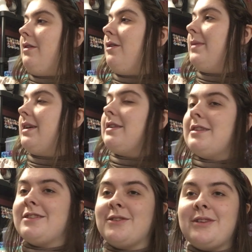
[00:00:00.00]
Oh my gosh,
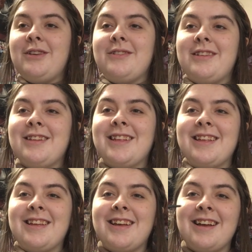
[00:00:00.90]
that's so cute.
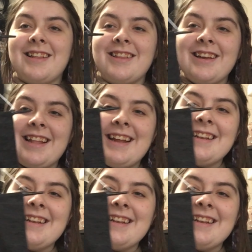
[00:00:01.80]
Look at